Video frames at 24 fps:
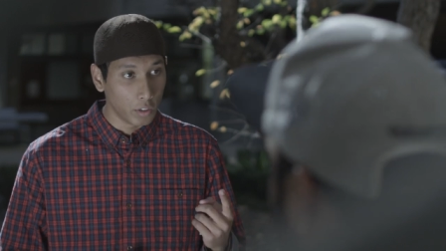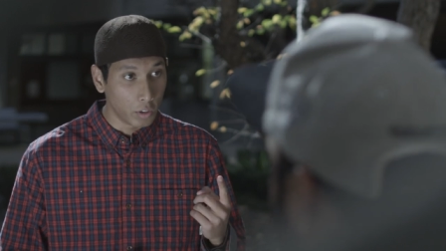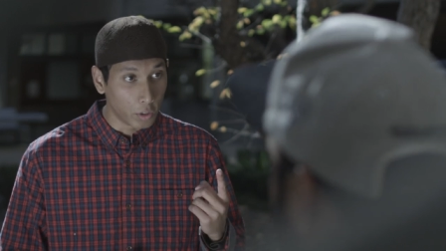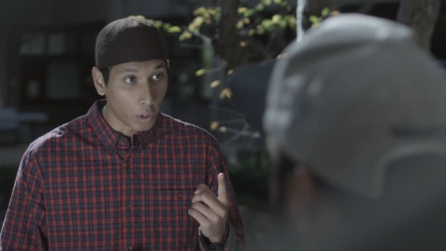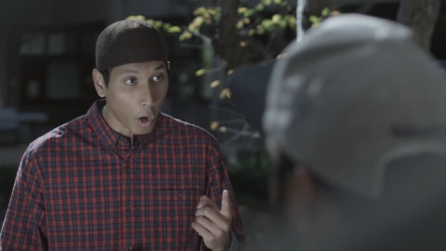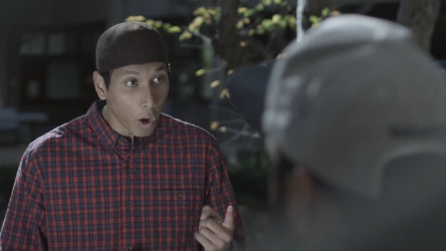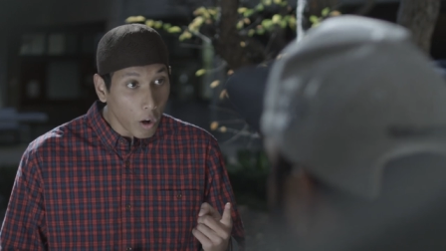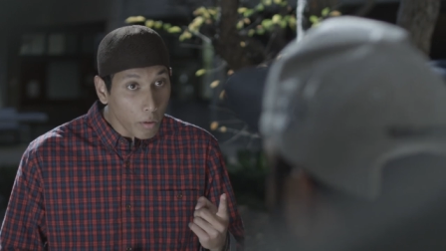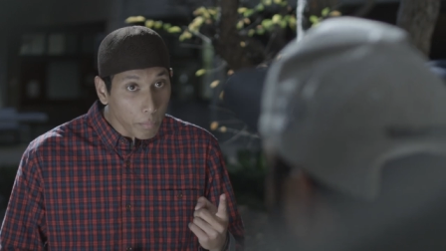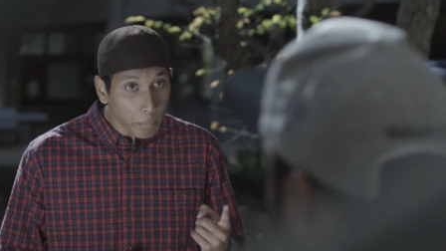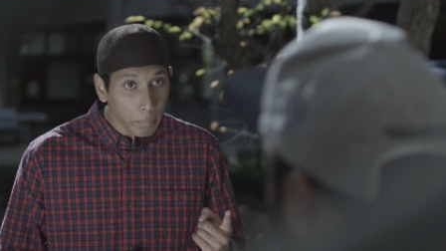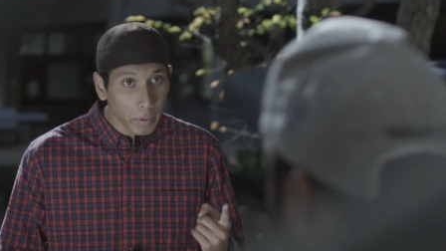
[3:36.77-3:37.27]

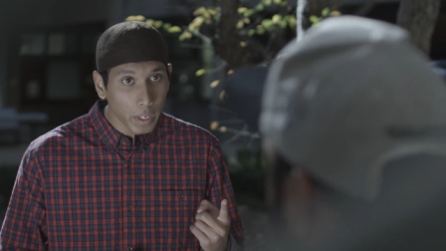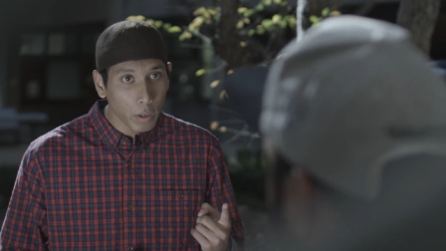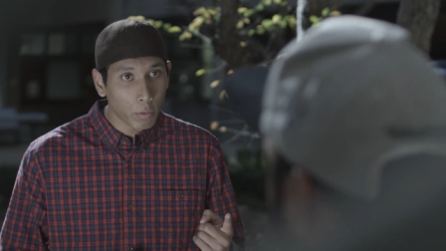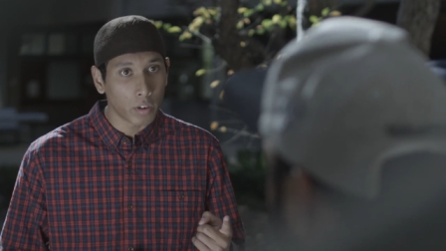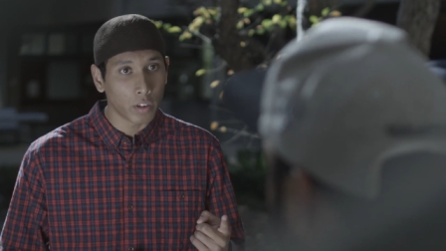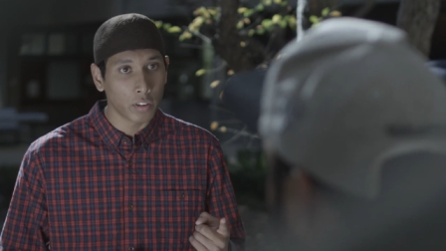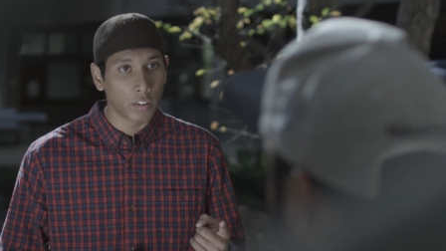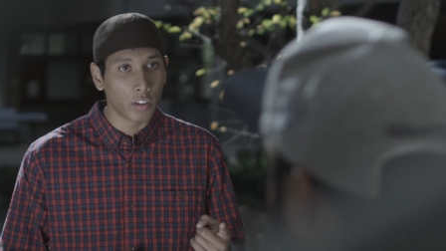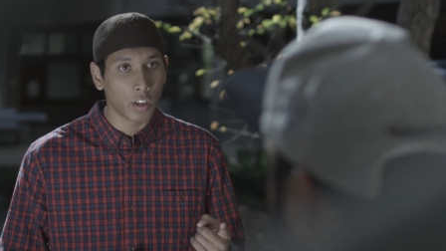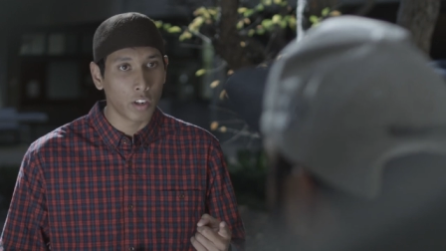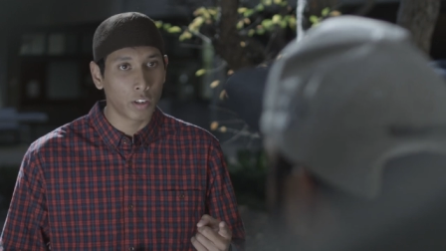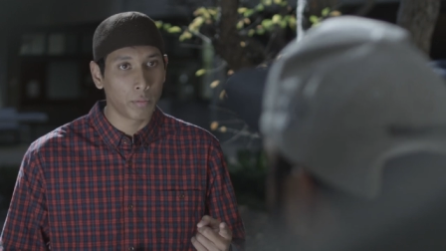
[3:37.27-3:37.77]
Don't be
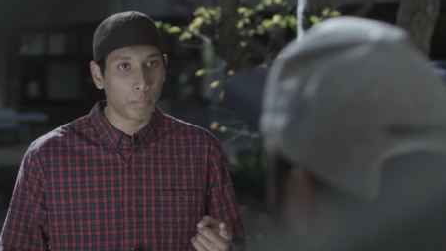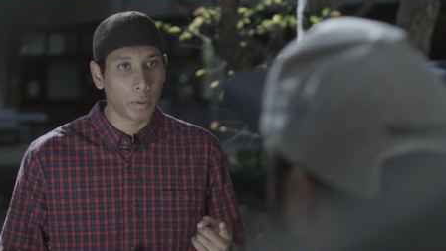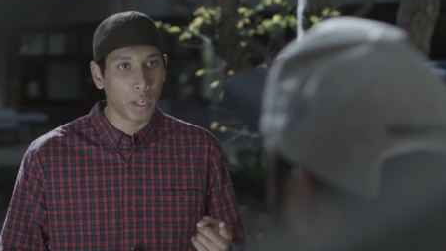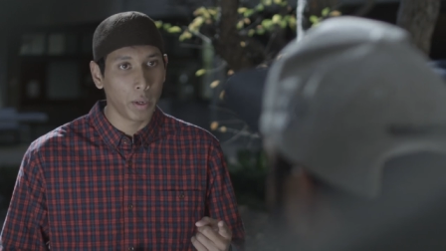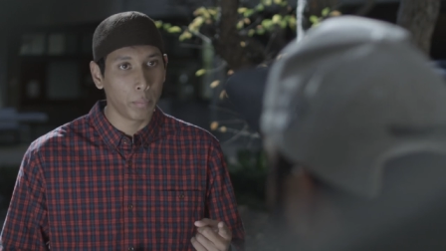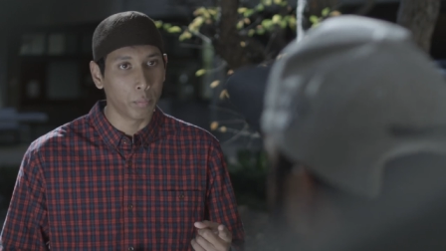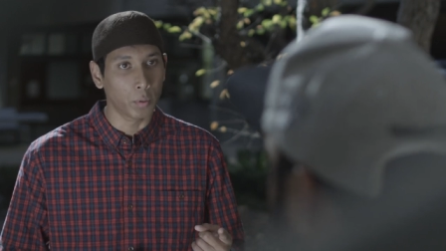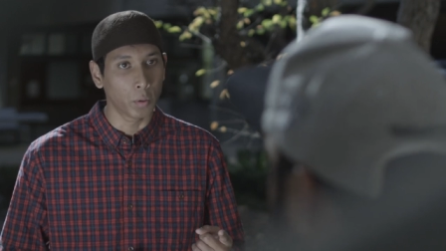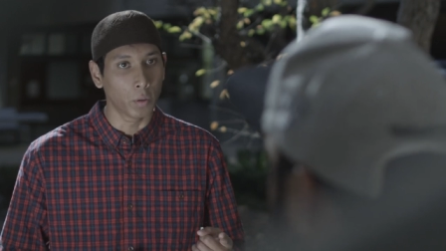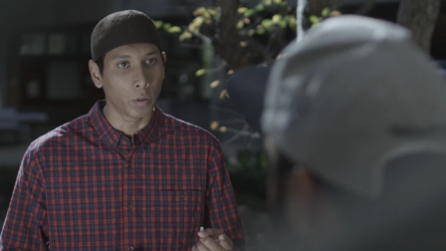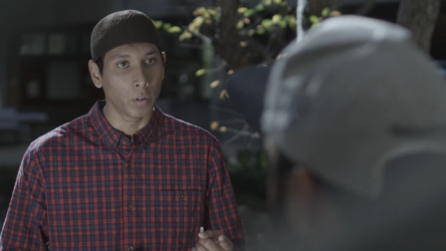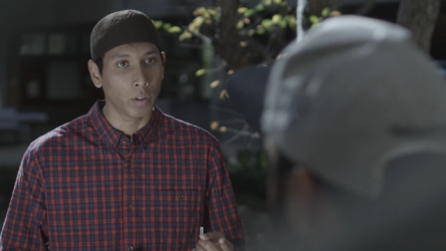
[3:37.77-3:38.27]
one of those
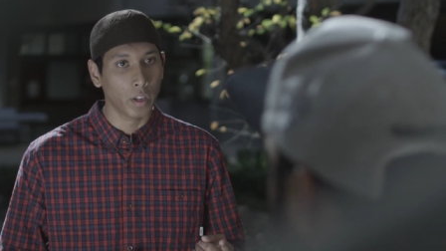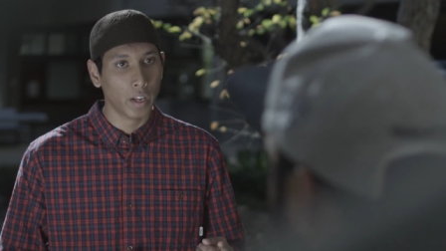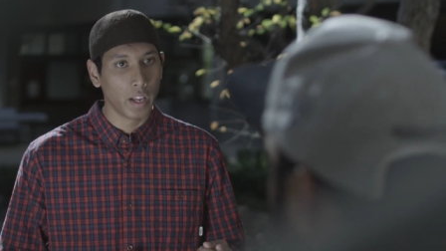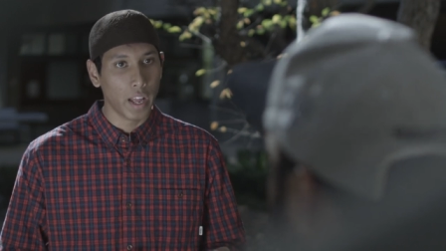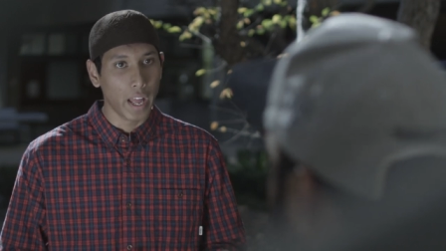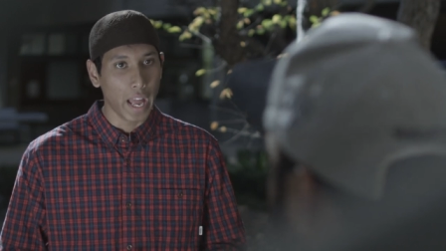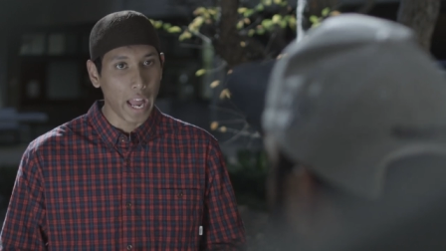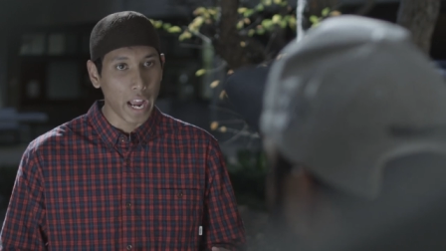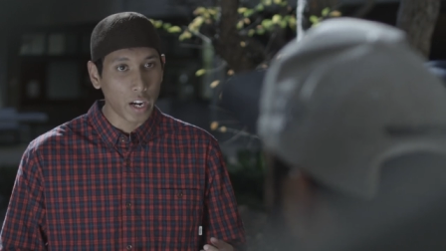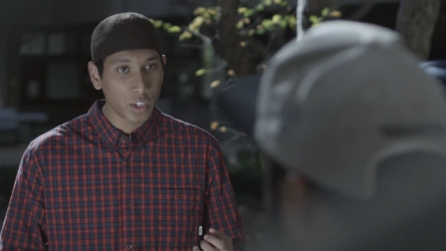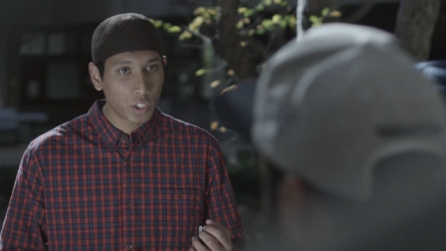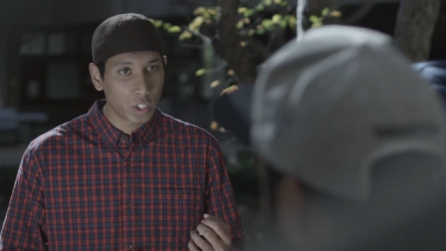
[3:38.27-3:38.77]
people.
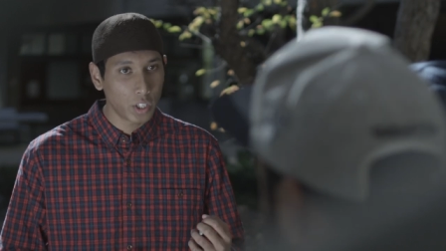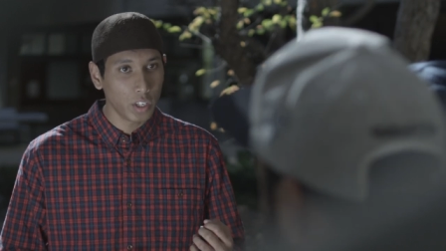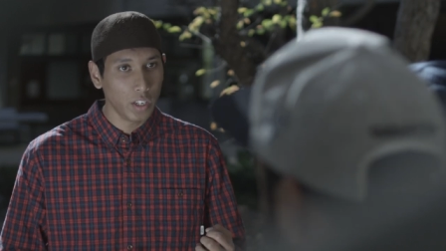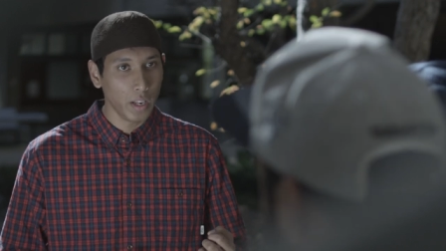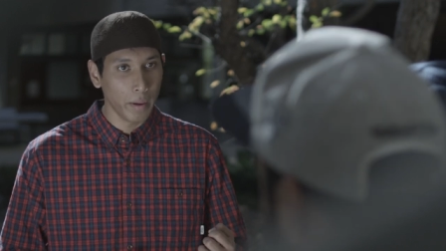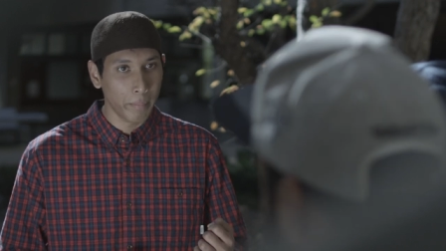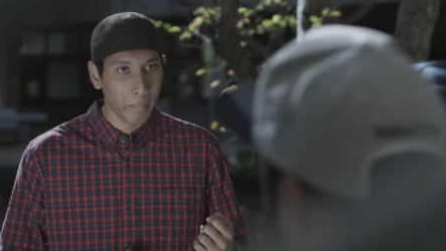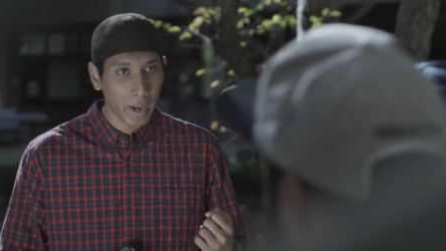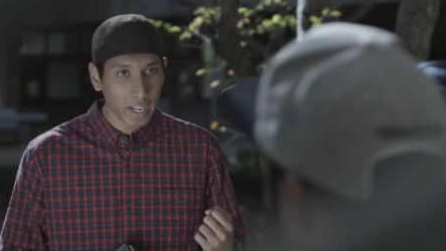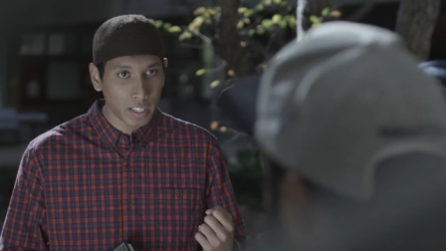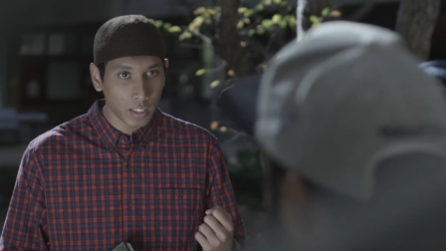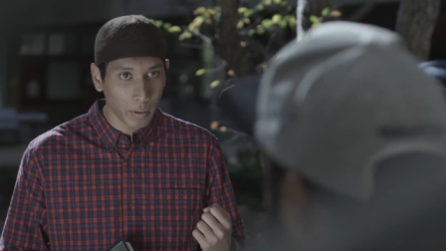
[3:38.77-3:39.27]

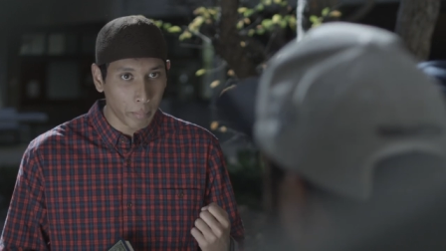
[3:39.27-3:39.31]
Actually make